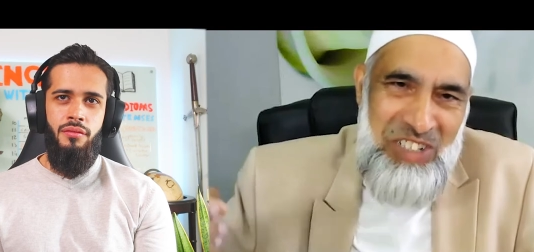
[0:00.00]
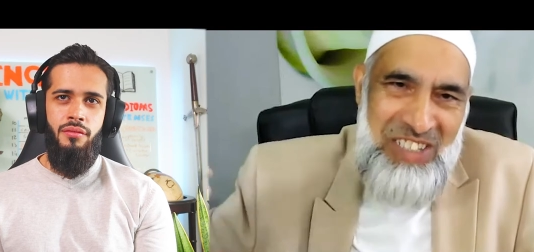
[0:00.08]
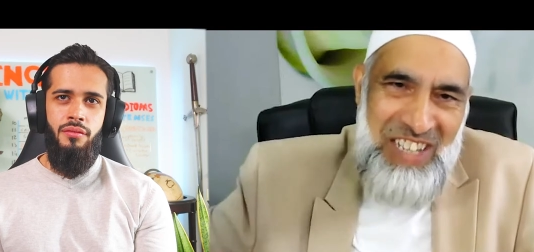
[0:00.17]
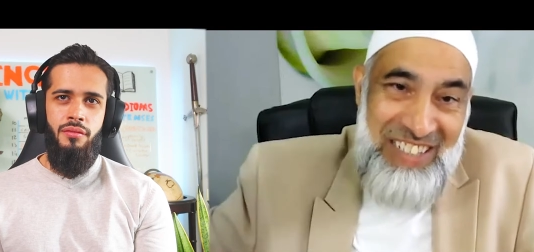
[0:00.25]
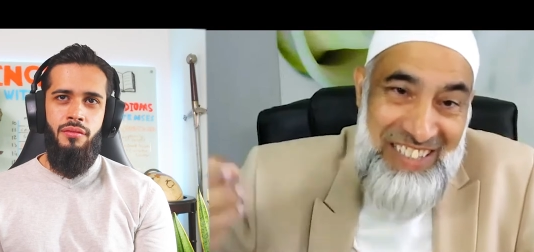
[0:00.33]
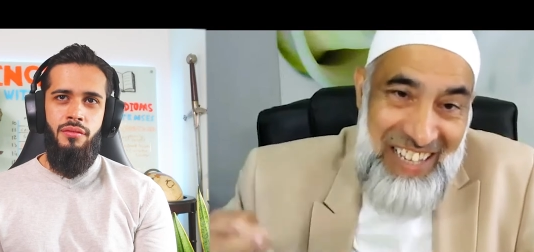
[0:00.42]
Speaker 1: what is
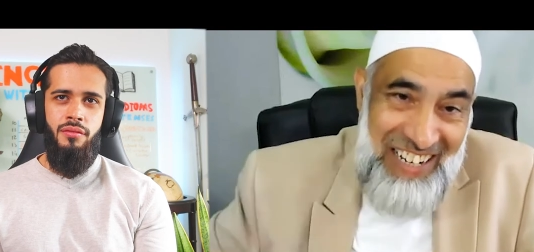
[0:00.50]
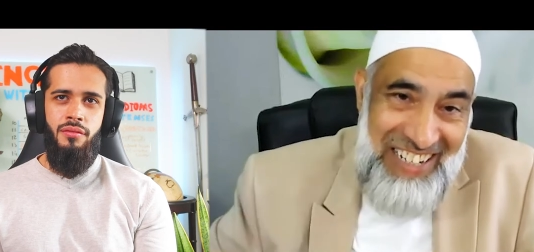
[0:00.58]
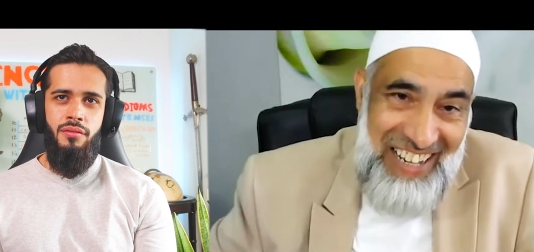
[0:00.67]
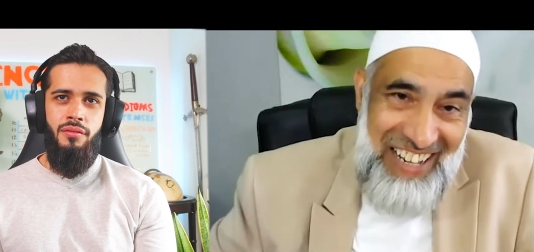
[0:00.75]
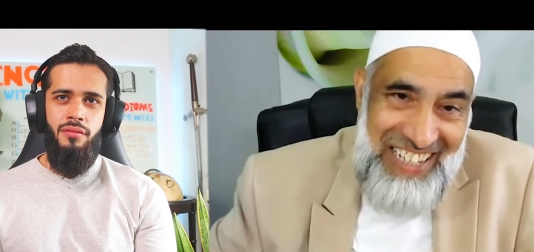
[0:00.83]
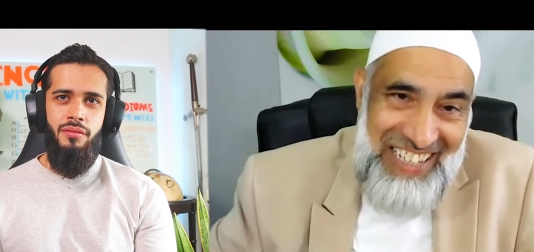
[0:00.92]

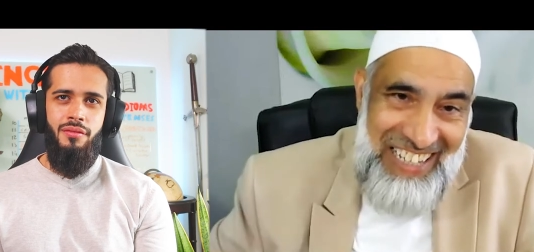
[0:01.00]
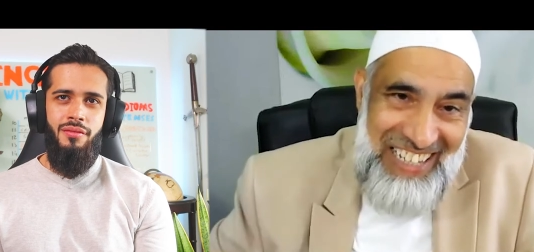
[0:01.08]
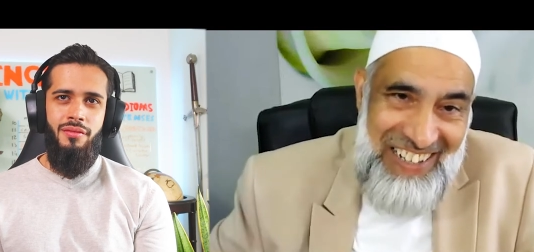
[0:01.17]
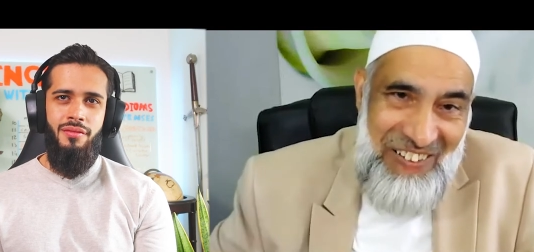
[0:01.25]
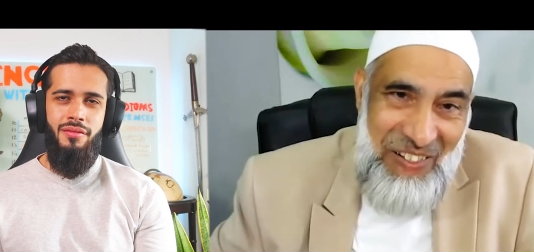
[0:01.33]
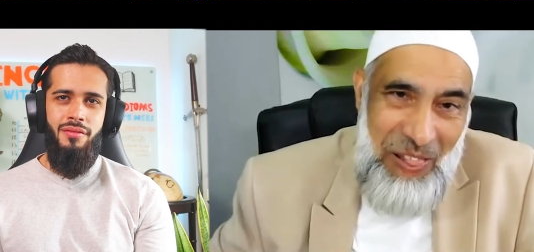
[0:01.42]
anzalna here.
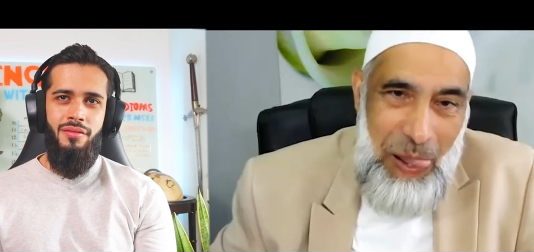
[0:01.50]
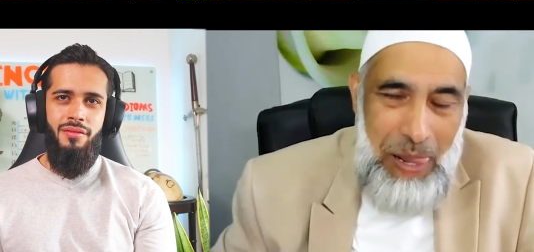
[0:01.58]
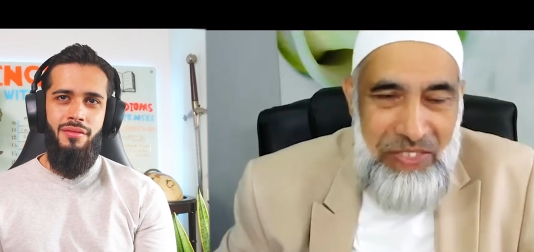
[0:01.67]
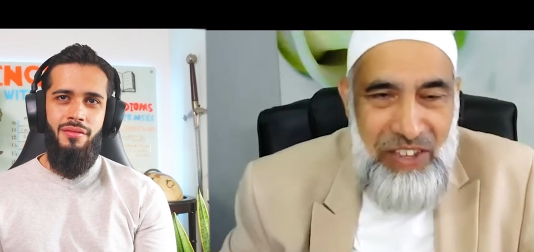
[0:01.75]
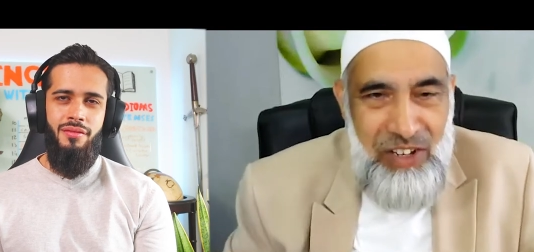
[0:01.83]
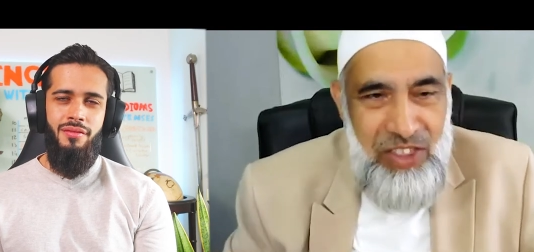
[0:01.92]

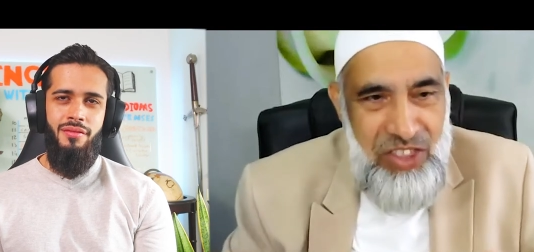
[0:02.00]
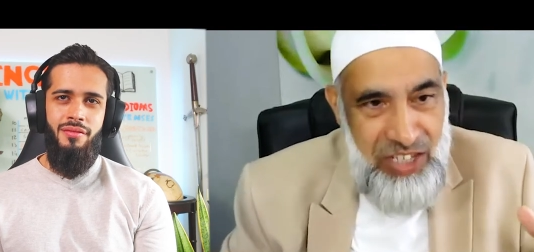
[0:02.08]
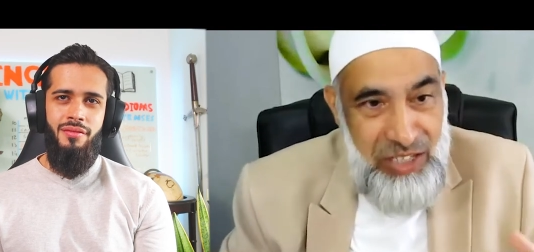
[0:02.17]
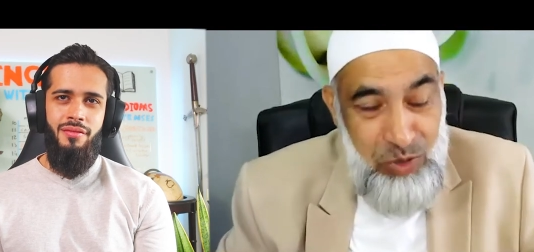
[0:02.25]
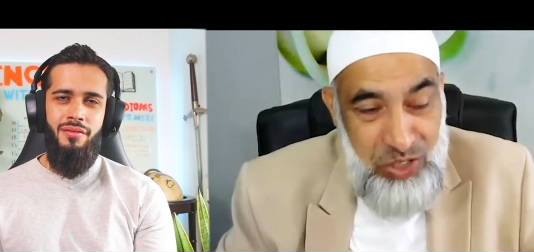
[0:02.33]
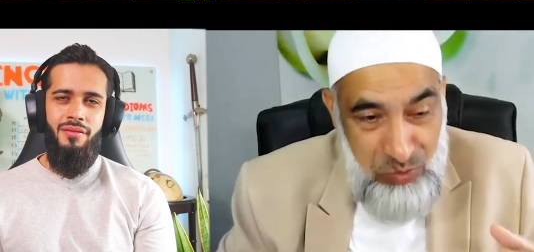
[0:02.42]
There are
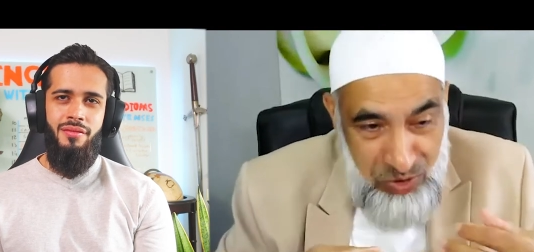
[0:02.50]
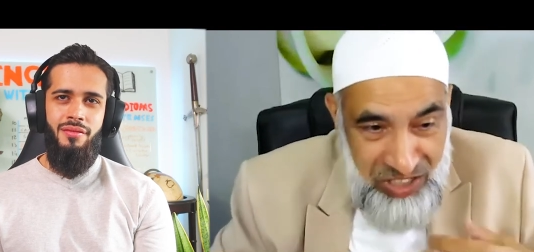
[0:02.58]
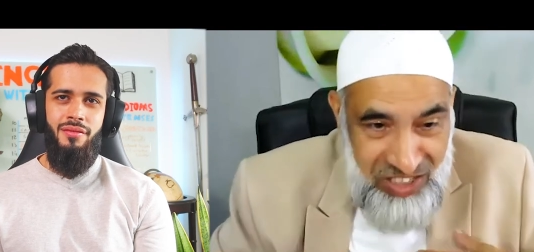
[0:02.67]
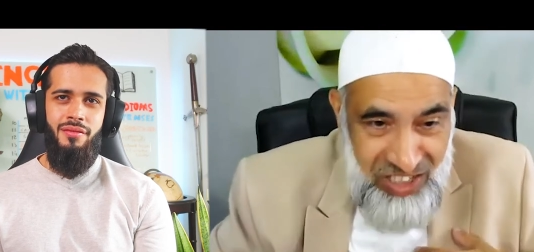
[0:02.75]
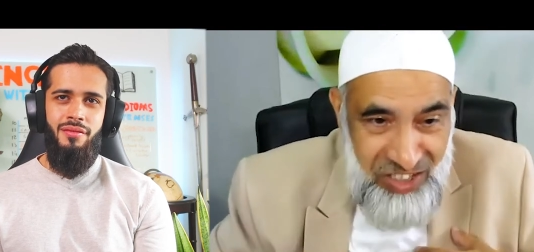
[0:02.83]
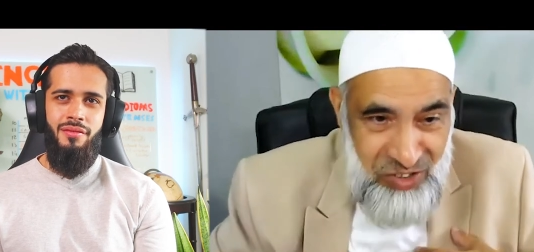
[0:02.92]
things which we
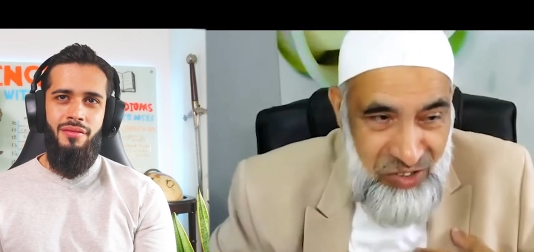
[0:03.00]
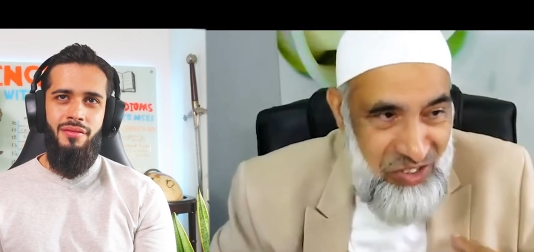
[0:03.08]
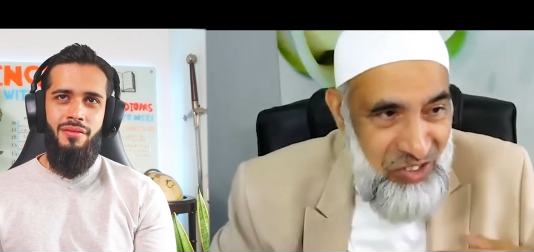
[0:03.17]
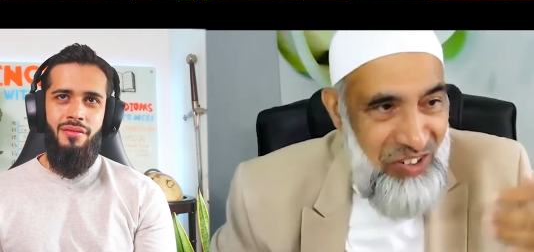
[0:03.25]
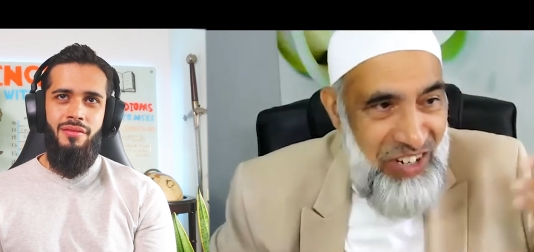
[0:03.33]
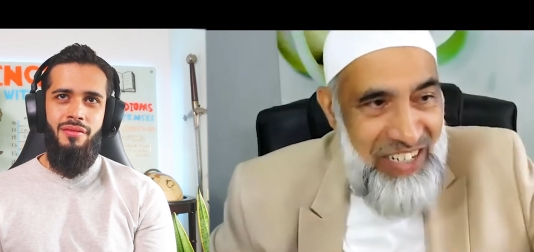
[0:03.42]
still don't
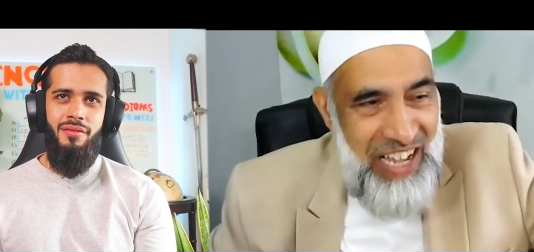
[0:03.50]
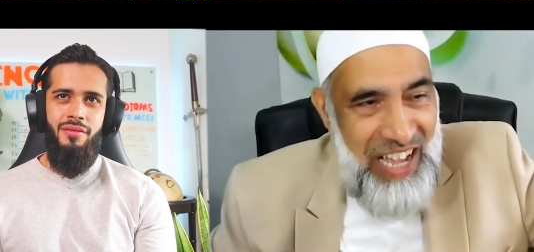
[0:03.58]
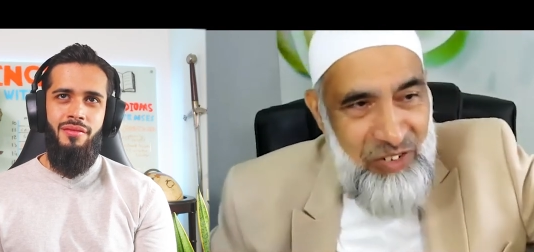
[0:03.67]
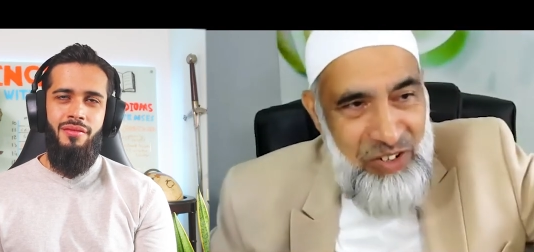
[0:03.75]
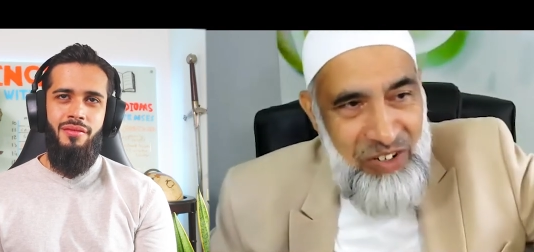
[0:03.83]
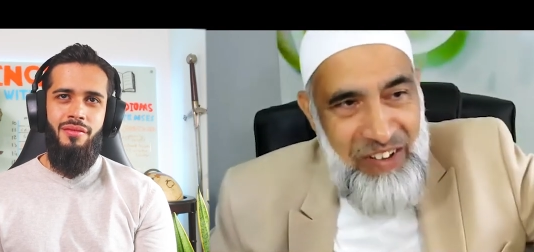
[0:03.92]
know, and
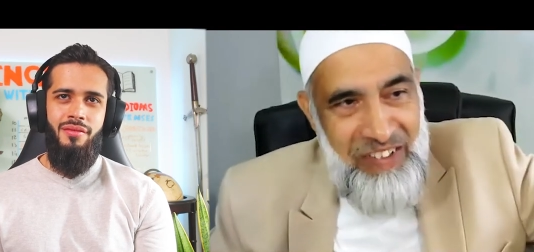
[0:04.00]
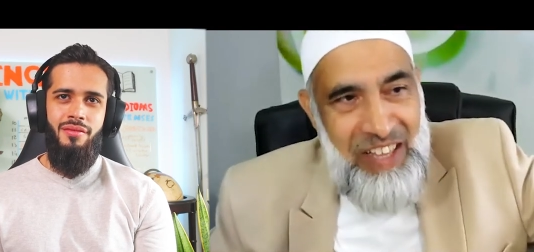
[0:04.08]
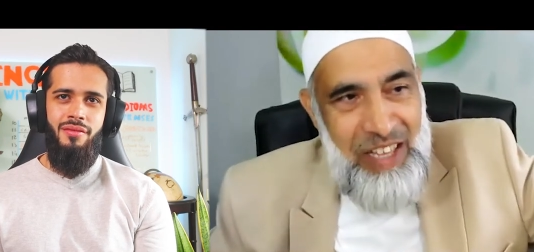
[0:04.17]
our,